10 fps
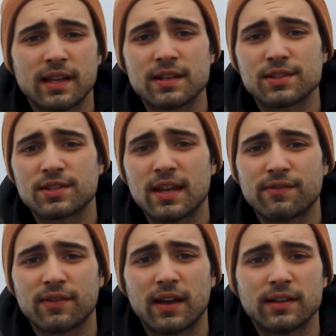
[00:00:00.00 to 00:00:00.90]
that is
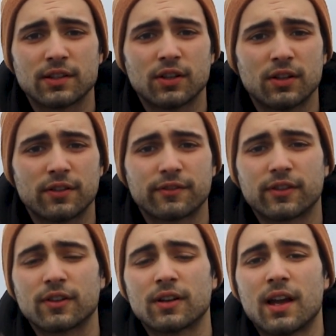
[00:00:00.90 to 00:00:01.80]
safe and good
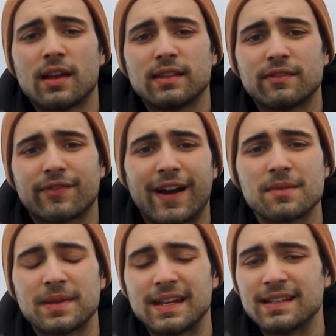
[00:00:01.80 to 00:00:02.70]
for the
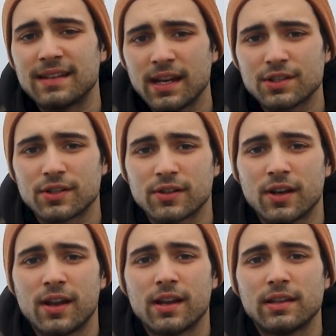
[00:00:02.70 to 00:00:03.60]
environment and nature,
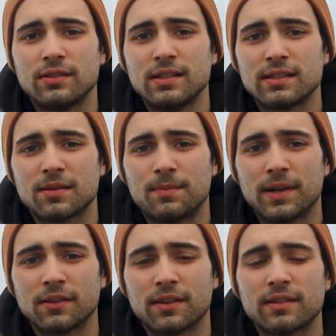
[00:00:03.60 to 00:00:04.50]
you need to
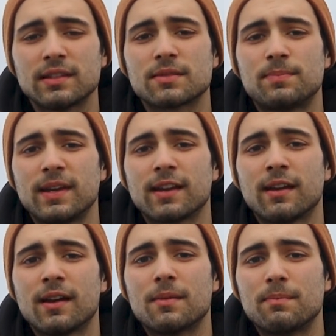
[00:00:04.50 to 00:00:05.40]
build these big
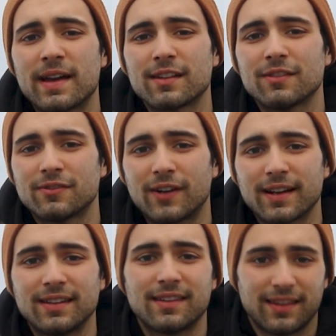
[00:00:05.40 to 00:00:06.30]
metal
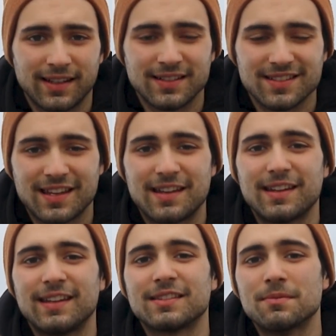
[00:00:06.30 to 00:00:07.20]
fucking things
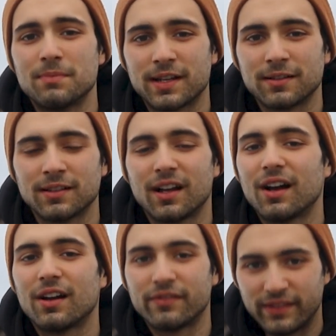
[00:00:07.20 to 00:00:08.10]
in the middle
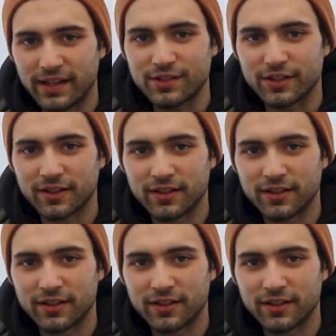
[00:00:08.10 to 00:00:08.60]
of nature.